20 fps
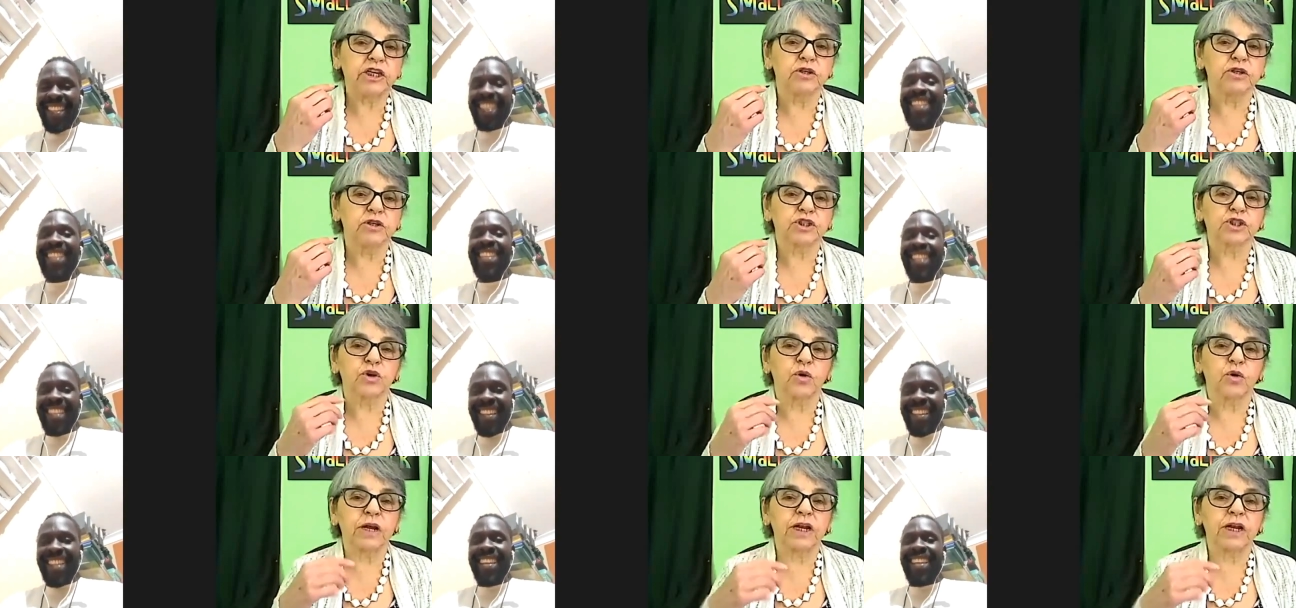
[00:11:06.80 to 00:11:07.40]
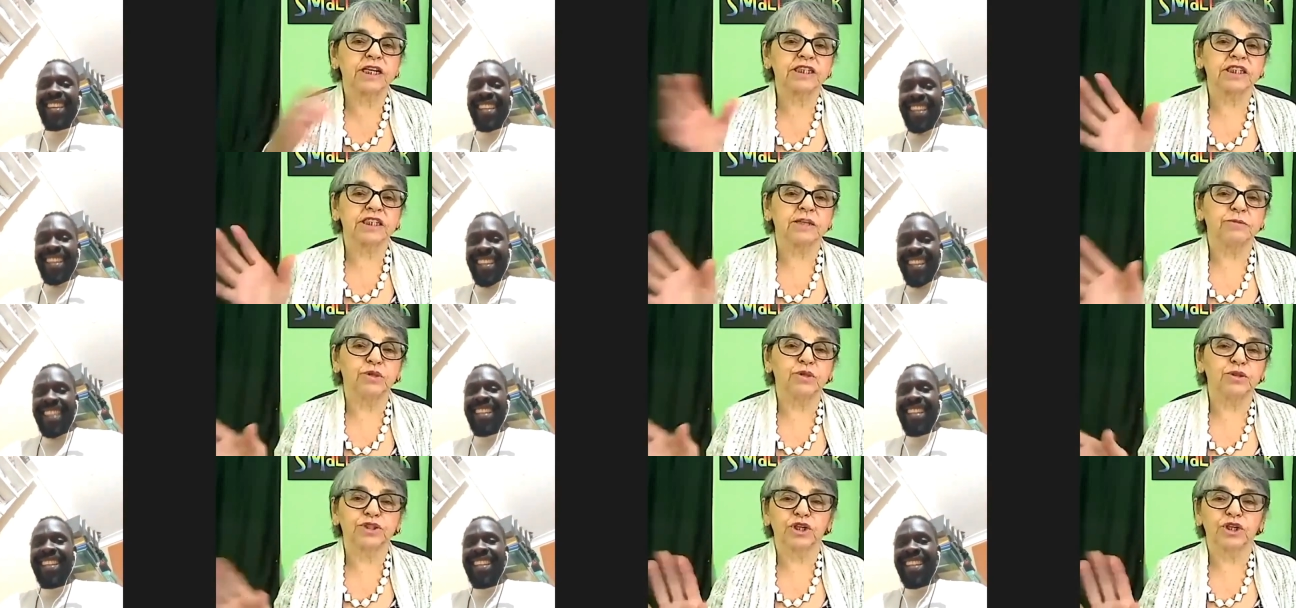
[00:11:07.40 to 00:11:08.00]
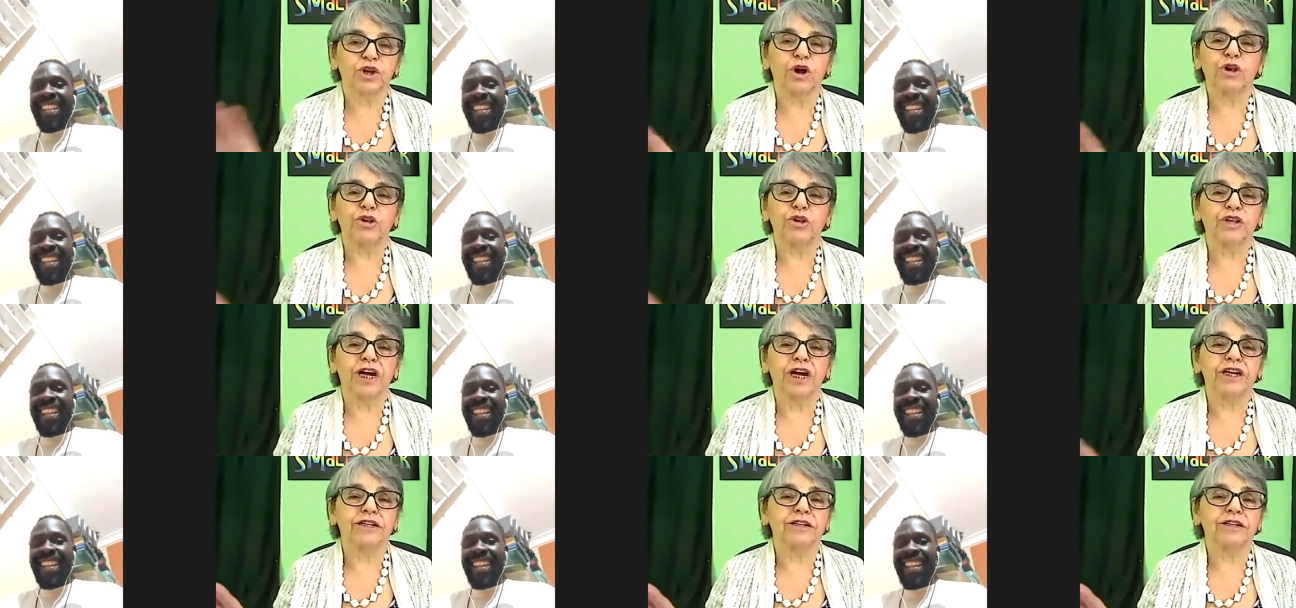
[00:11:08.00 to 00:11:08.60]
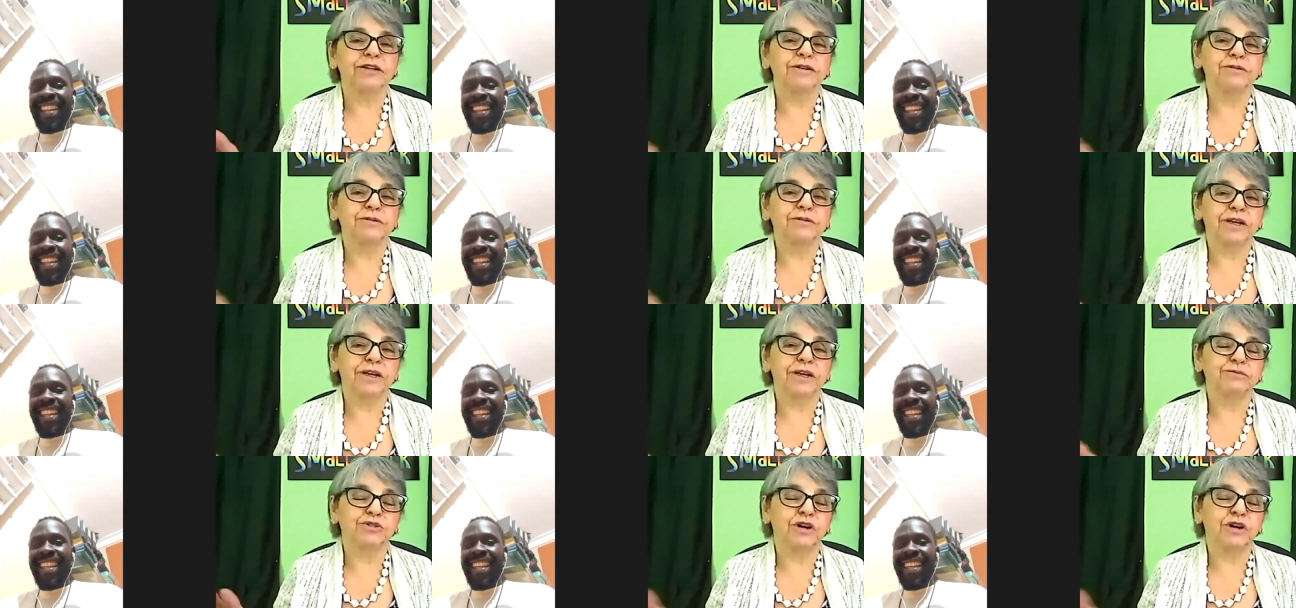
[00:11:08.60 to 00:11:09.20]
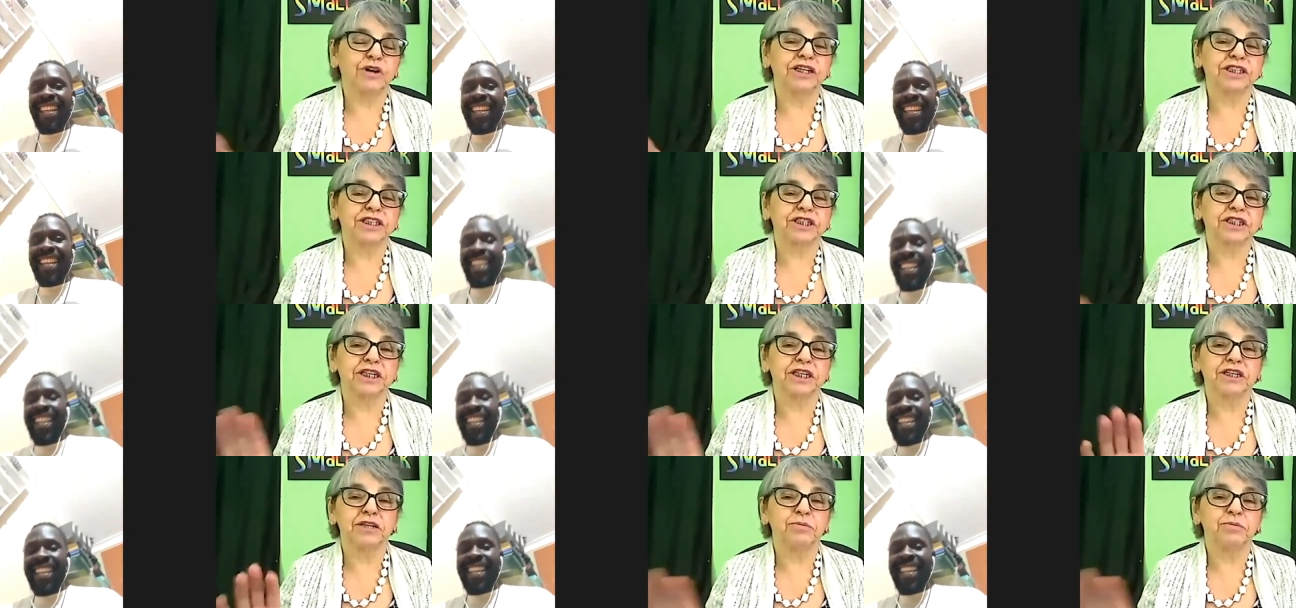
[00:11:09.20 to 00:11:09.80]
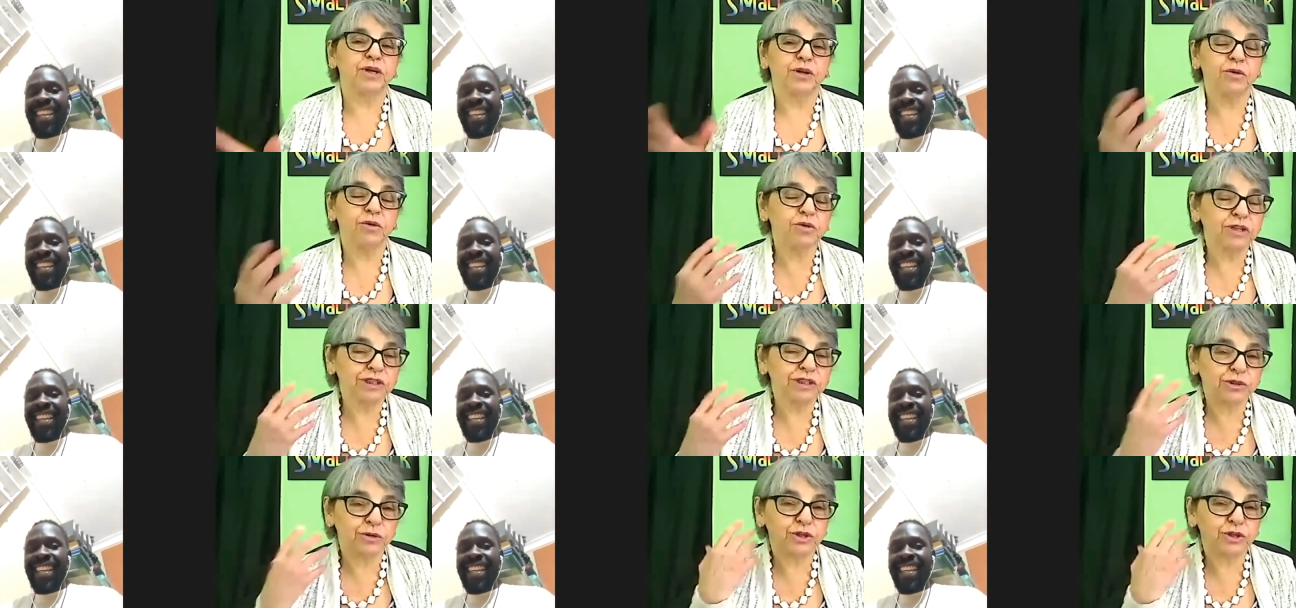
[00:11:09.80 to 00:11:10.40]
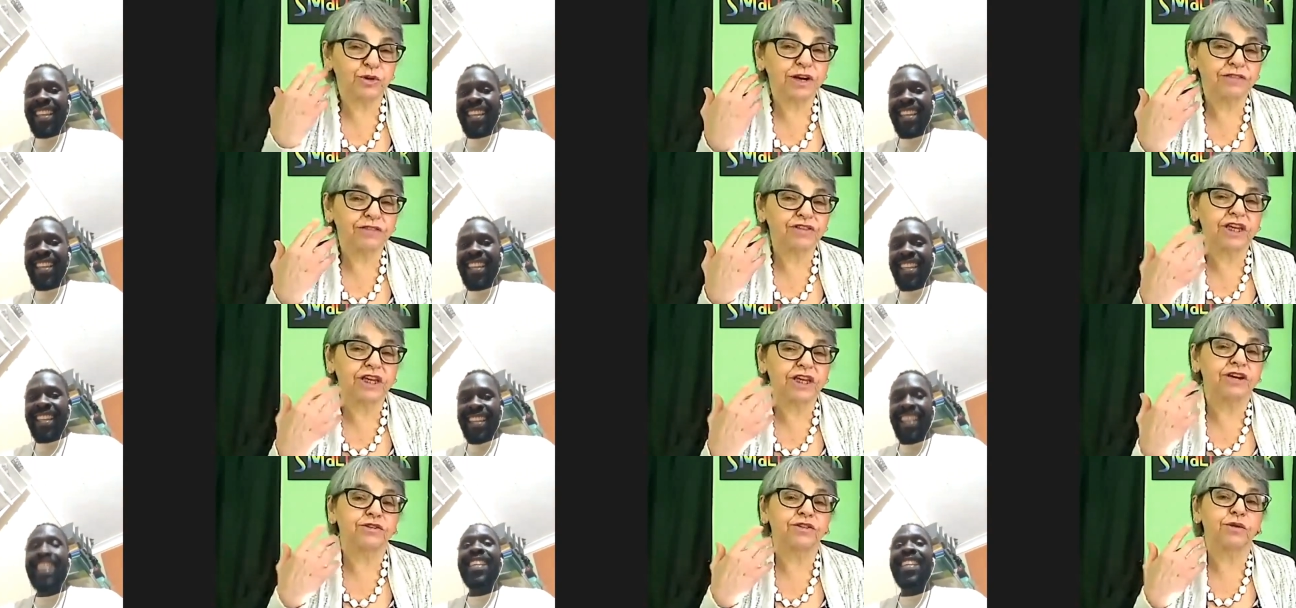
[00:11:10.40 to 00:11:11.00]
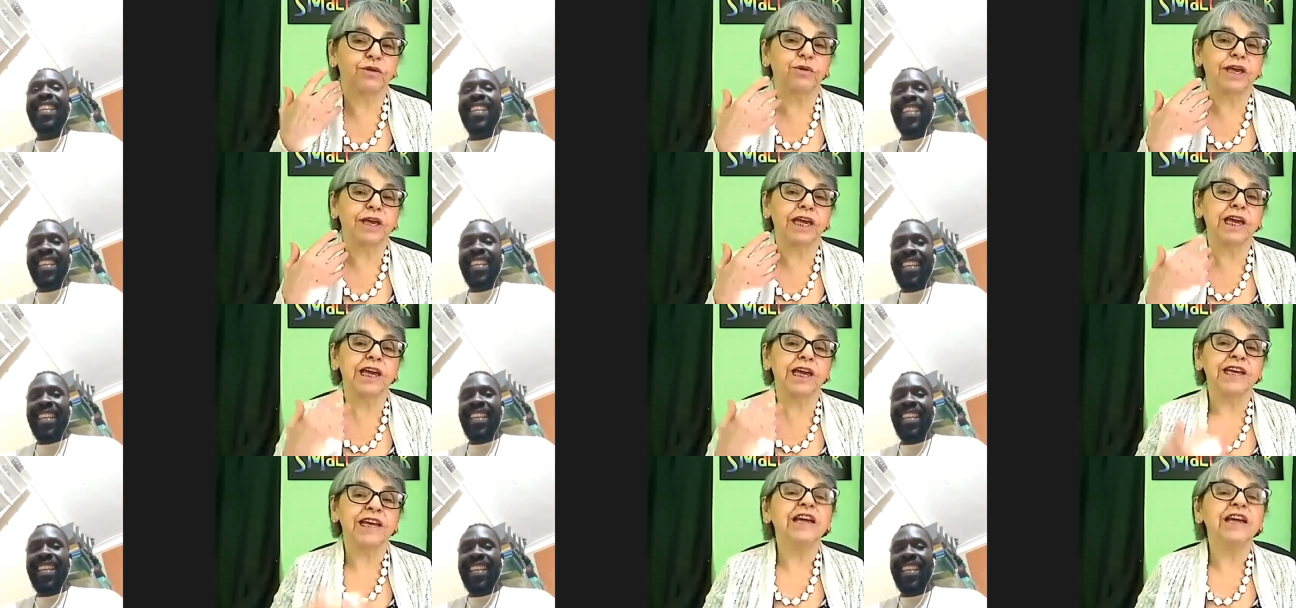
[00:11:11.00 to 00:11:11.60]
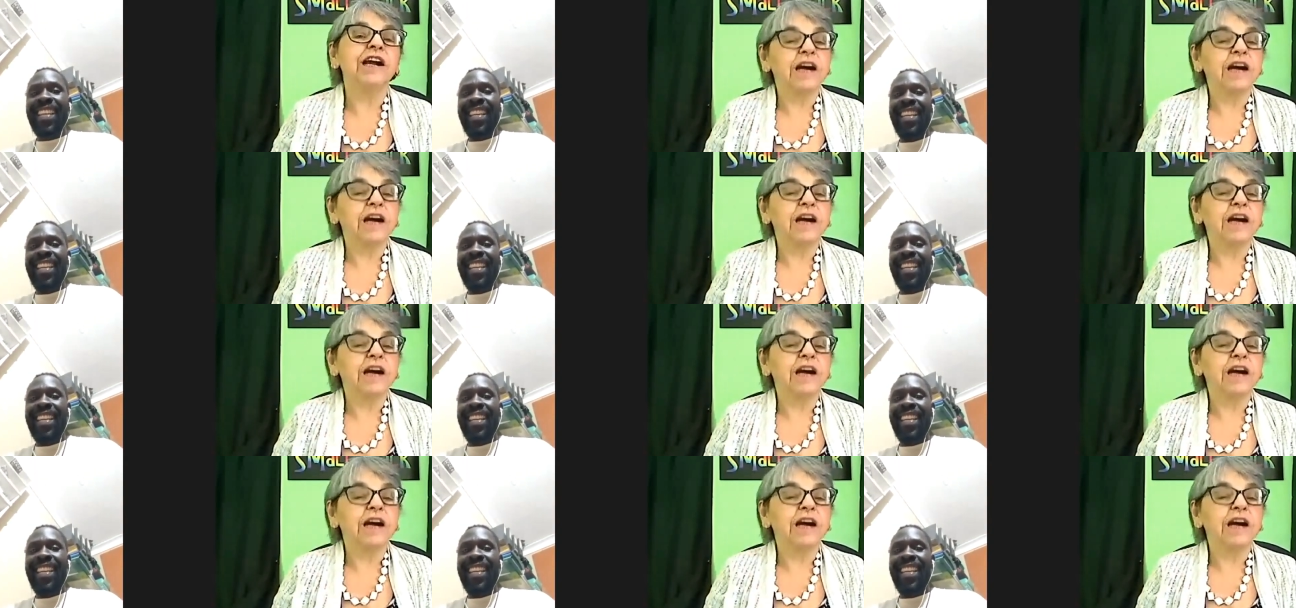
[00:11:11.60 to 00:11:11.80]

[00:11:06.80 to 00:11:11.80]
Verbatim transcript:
Speaker 1: ears, so I listen to music all night when I'm trying to sleep, you know, so I don't have to hear the ringing.